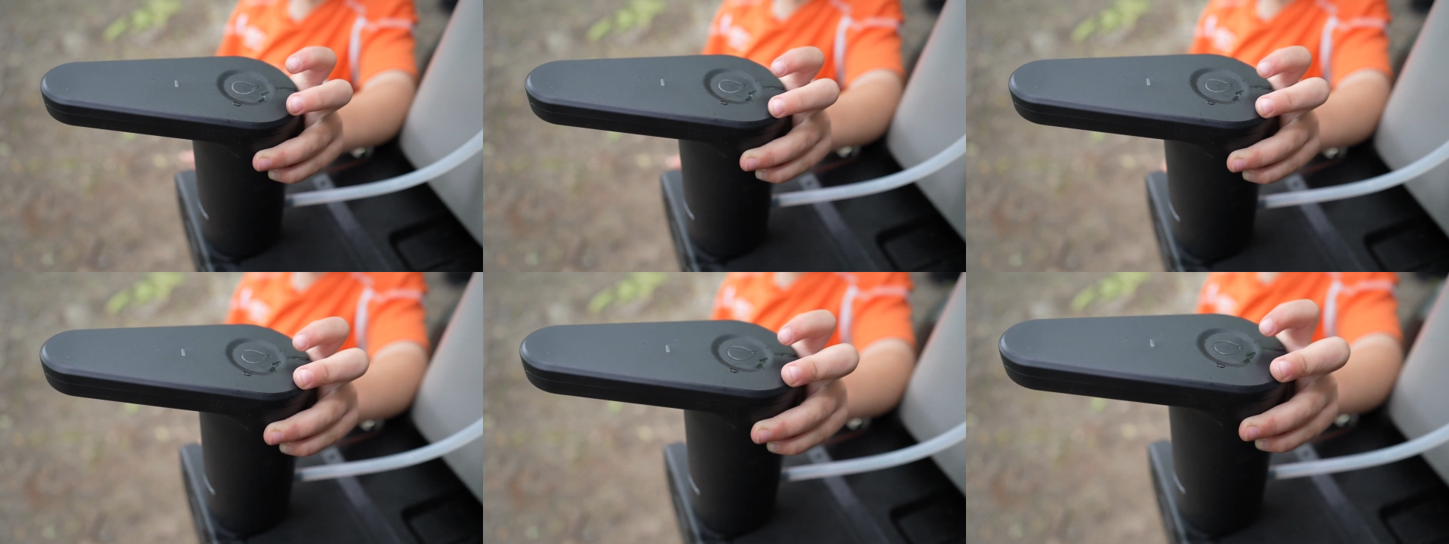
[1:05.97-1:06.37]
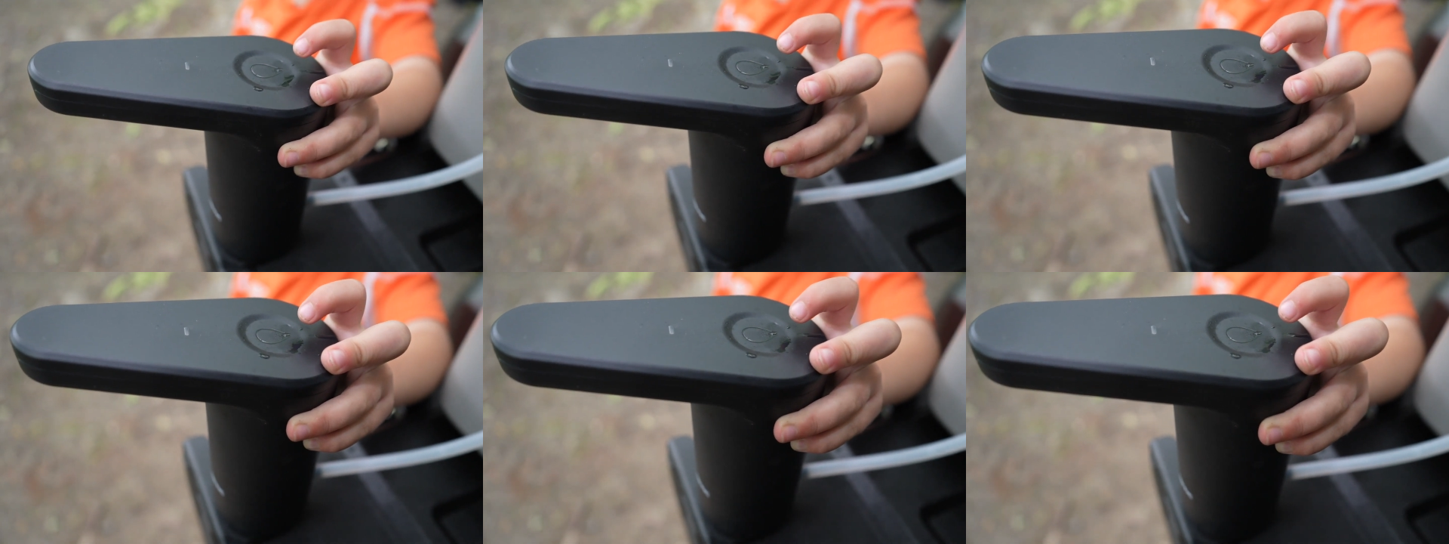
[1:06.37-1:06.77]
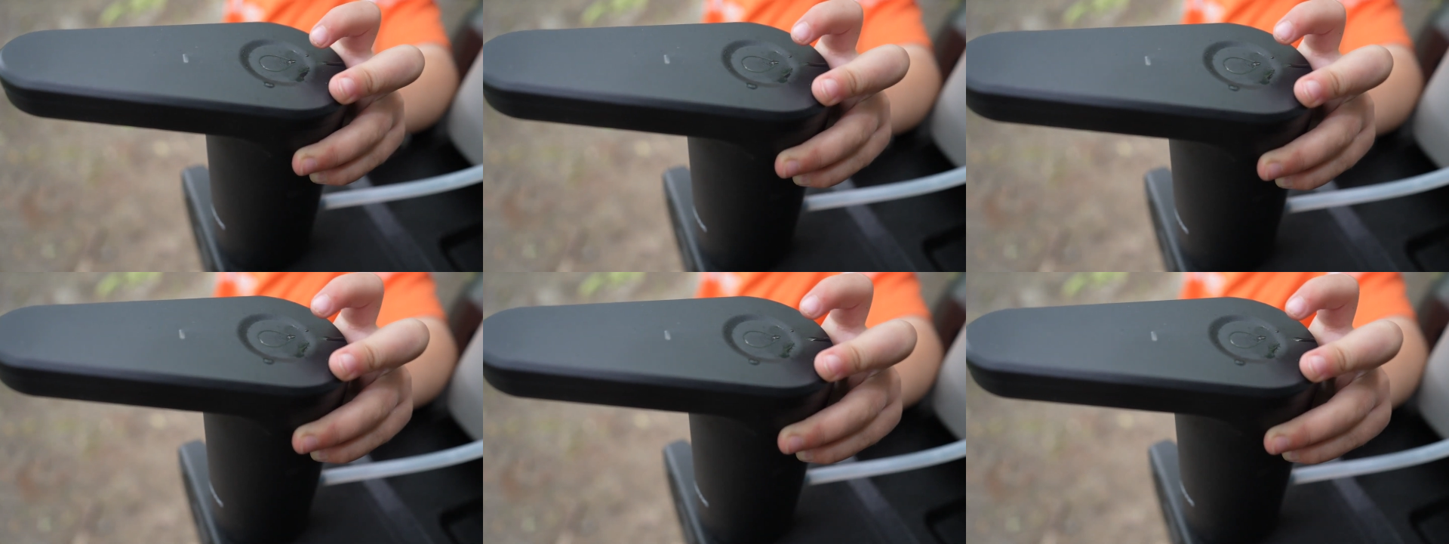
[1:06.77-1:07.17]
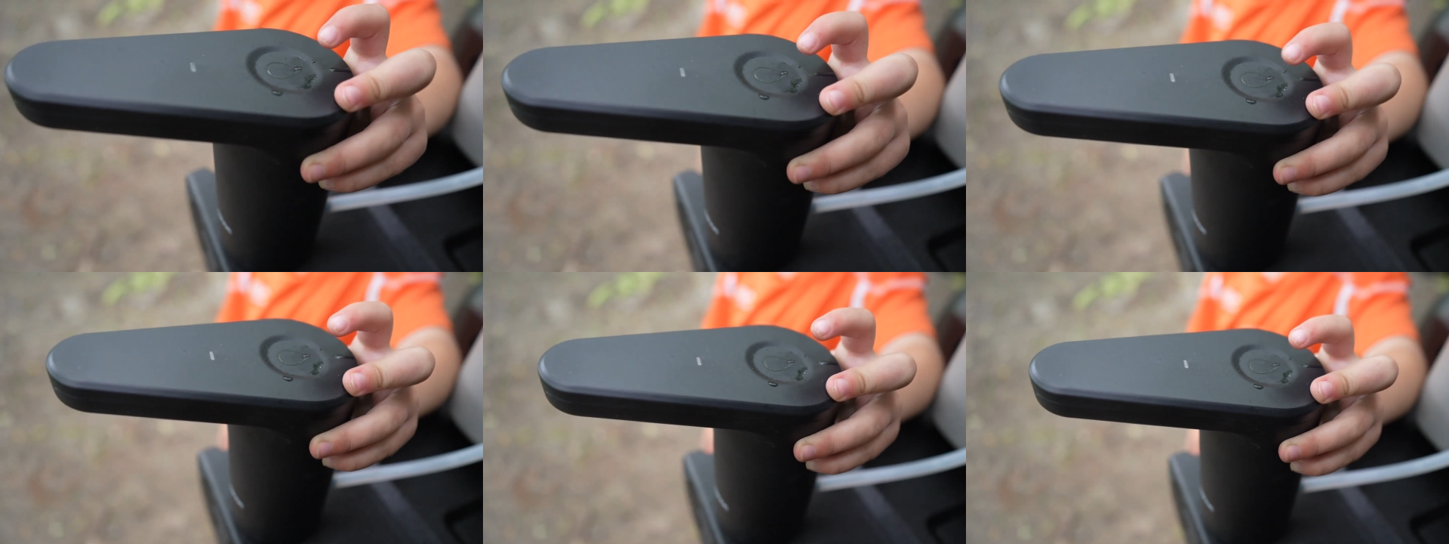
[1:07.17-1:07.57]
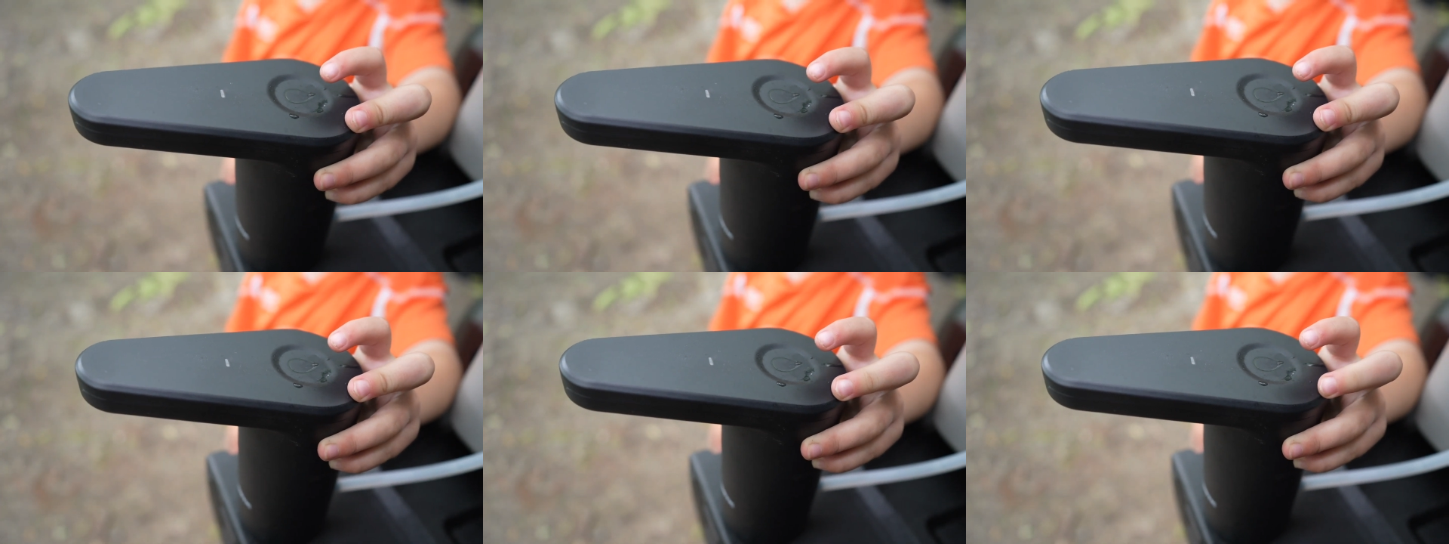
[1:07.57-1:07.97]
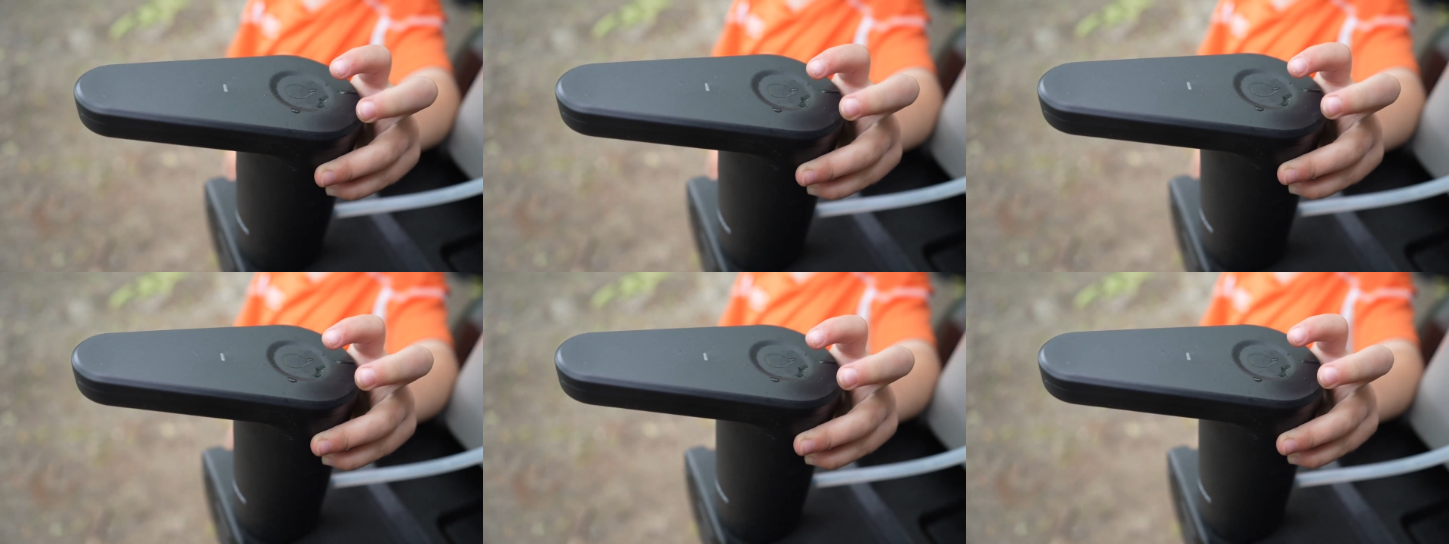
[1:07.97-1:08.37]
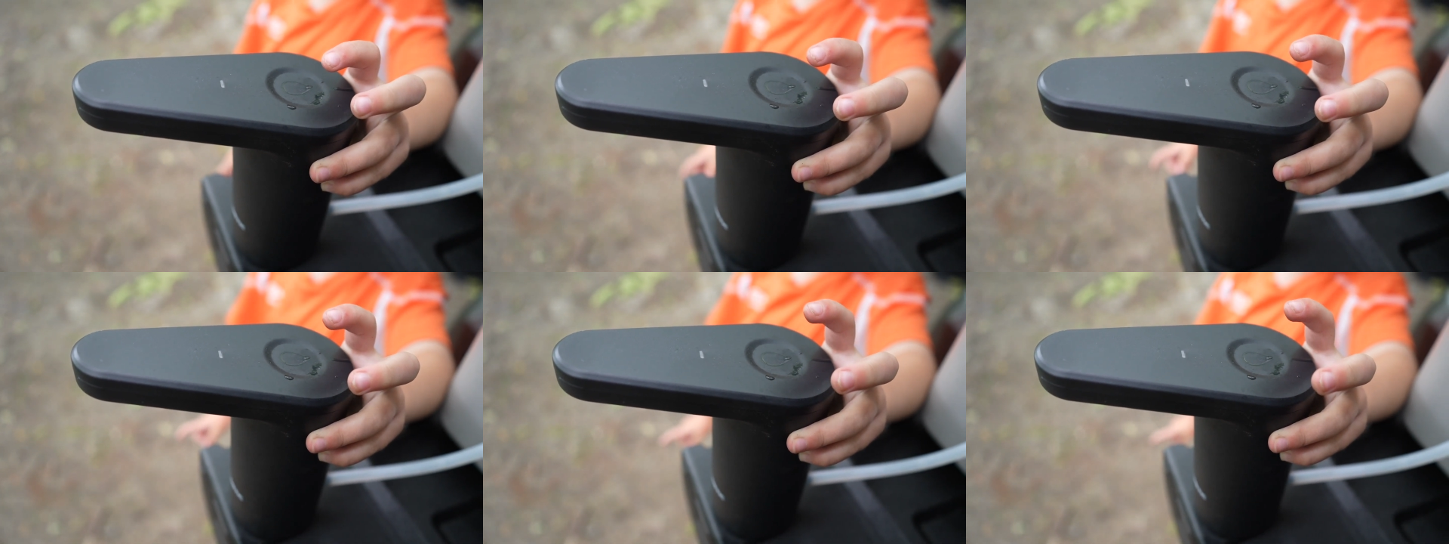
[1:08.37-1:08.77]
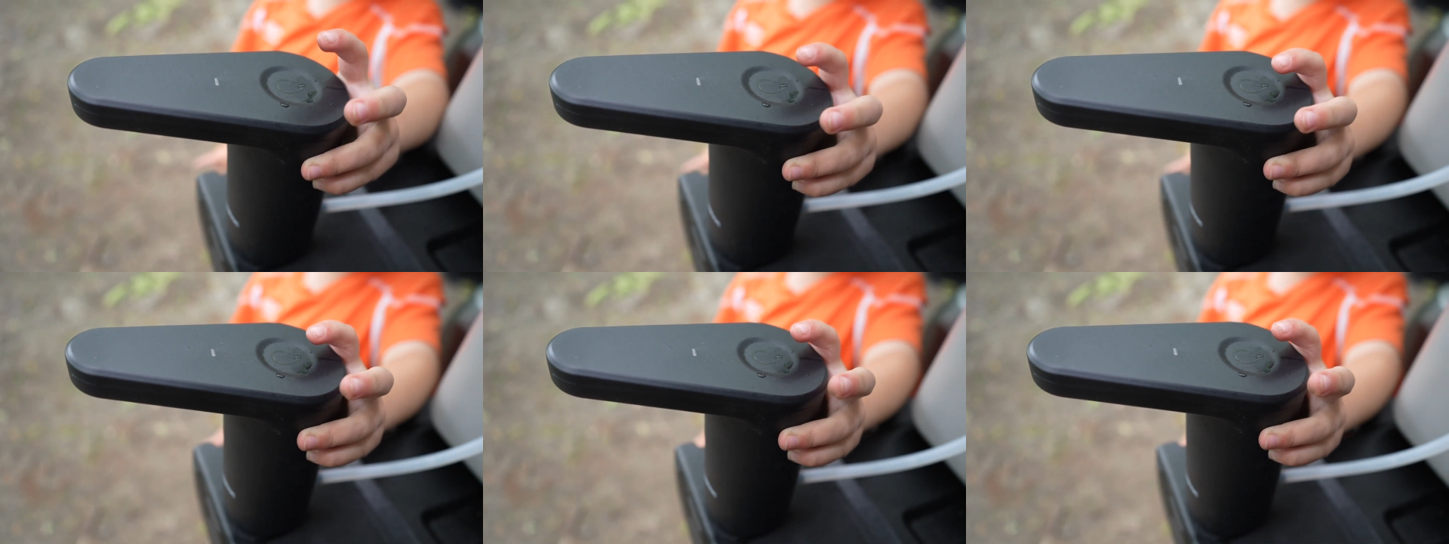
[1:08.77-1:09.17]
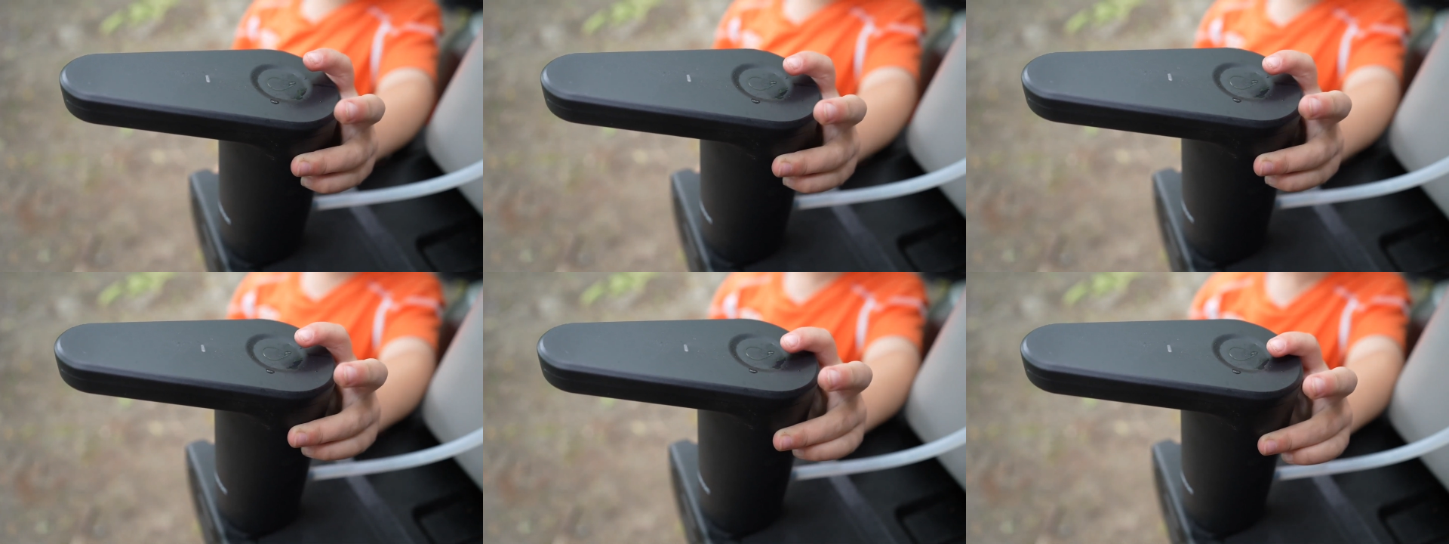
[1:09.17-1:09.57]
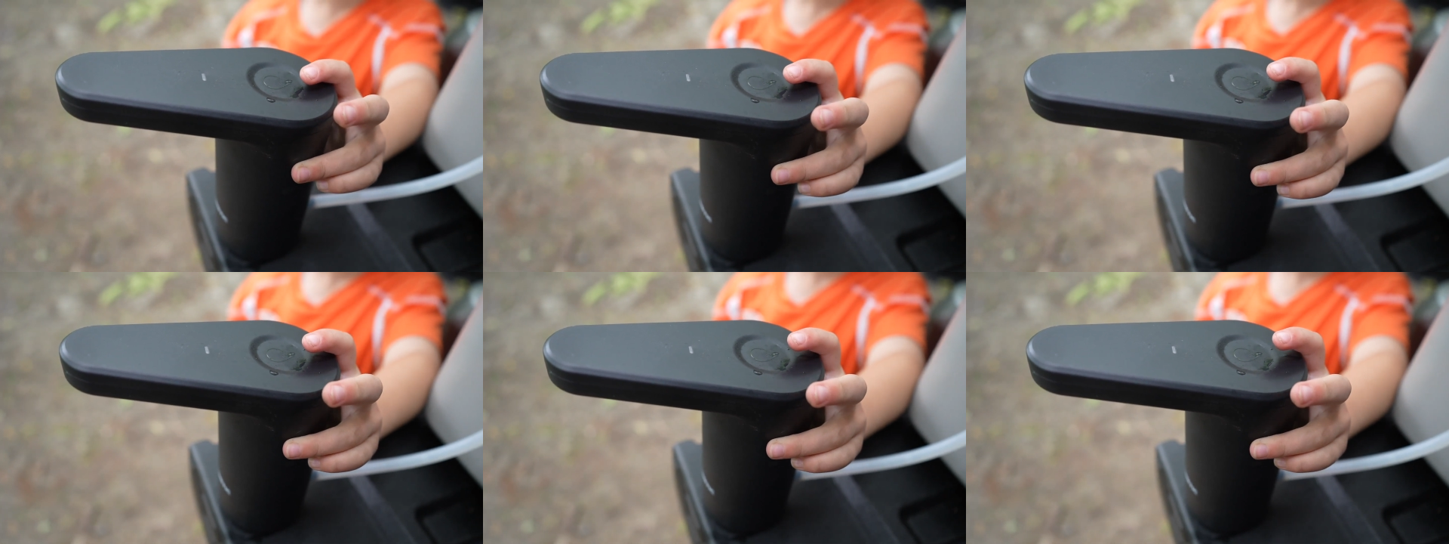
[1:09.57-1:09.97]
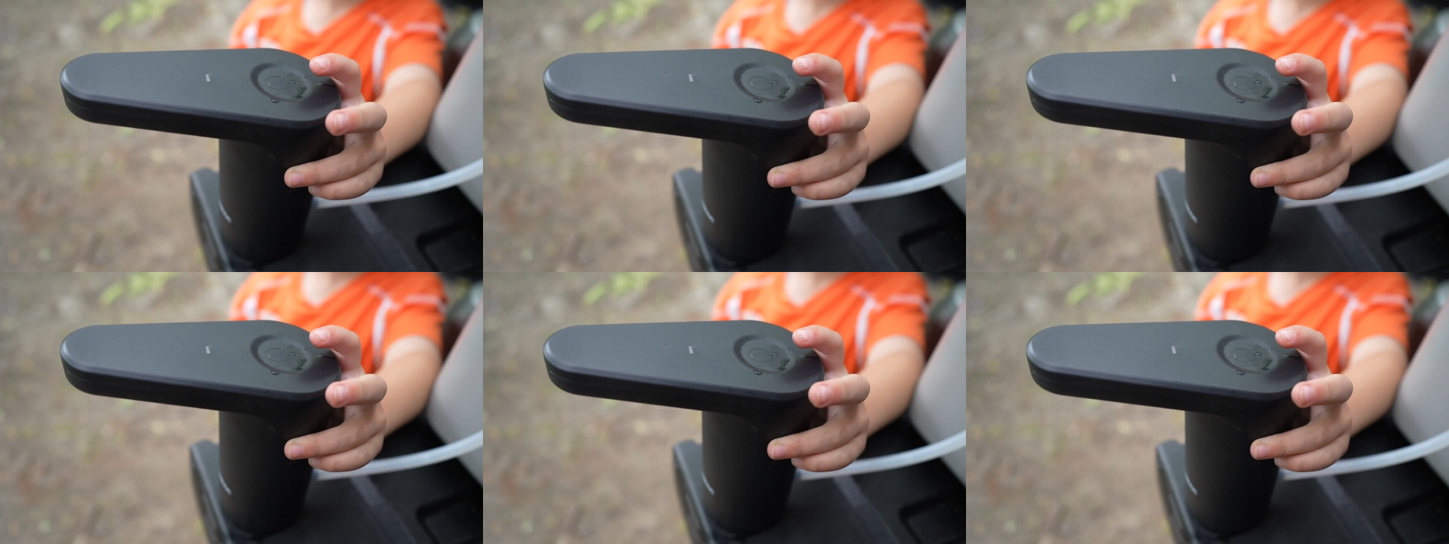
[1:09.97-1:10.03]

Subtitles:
(no speaker visible)